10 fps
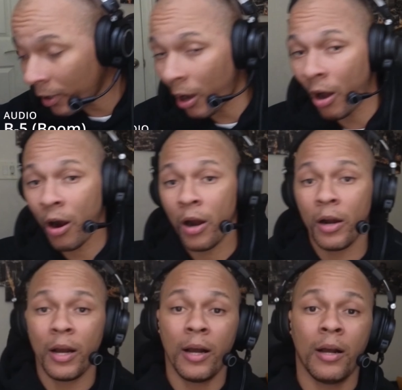
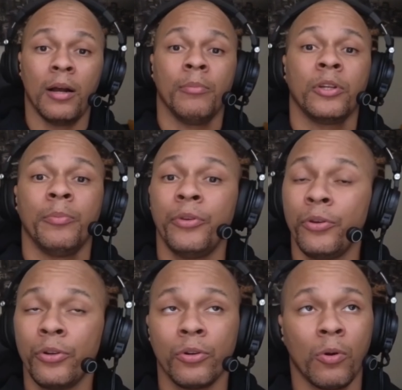our
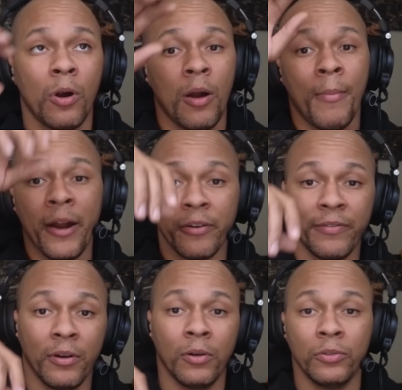computer or our
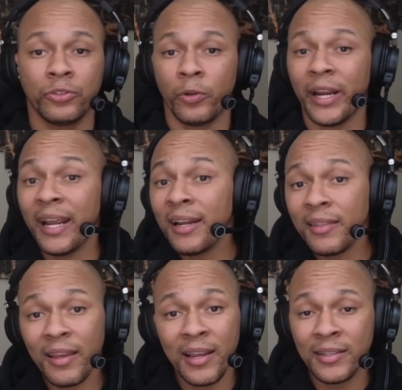microphones or
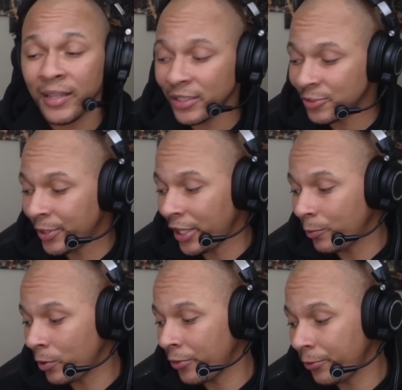anything that is being
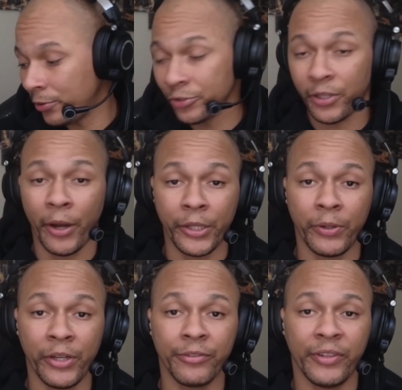run through this audio
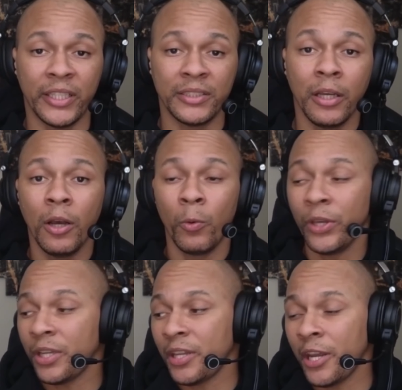interface. We
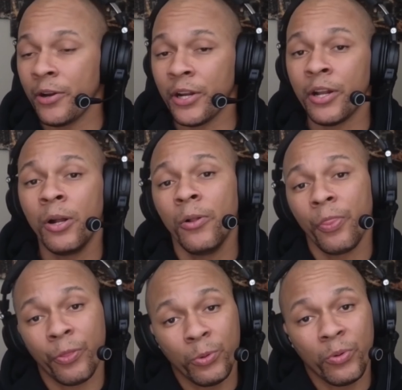can hear it
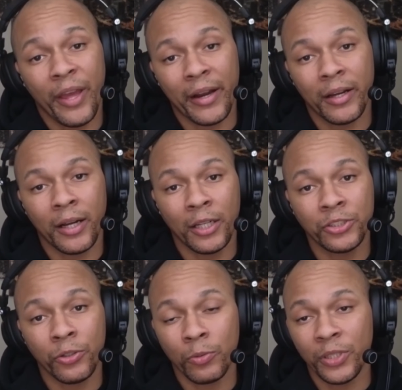through that
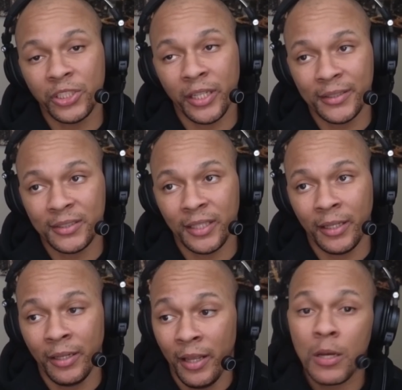Turtle Beach headset.
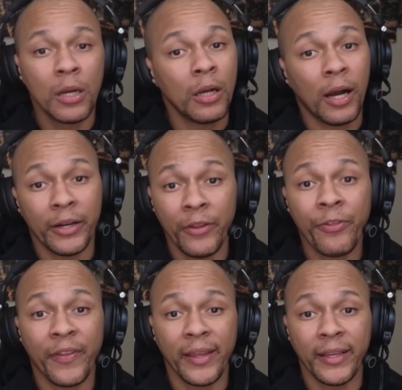Another
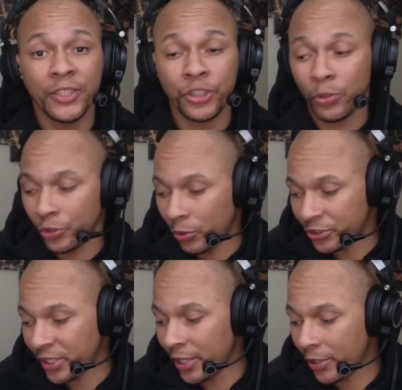thing is, you'll notice
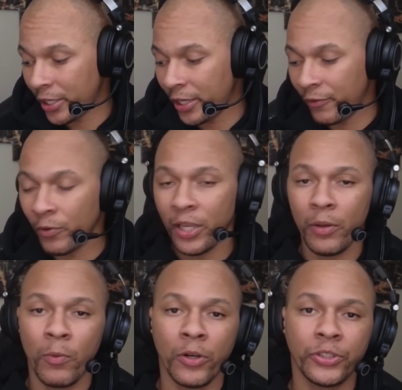here, if we
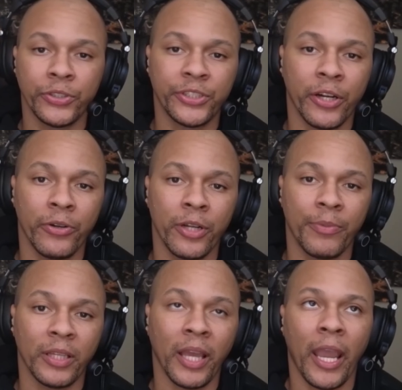were to turn up
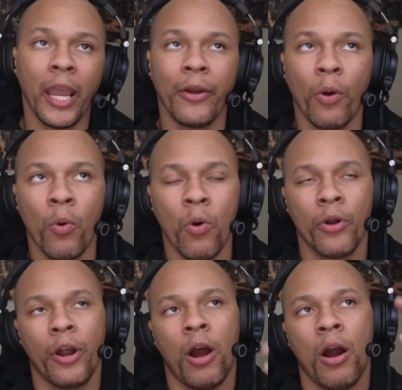the gain on
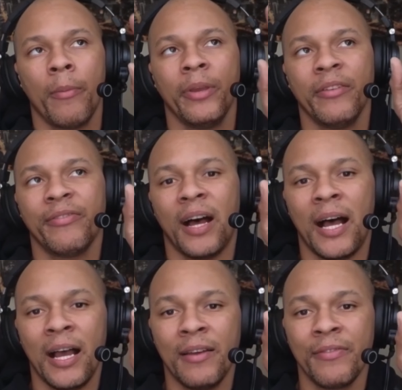our
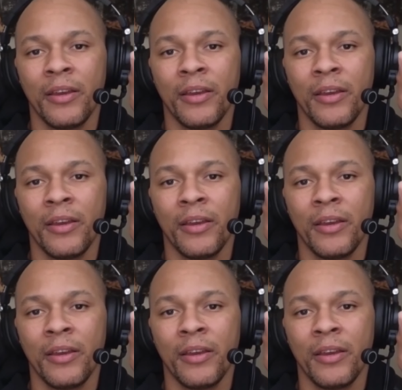B5,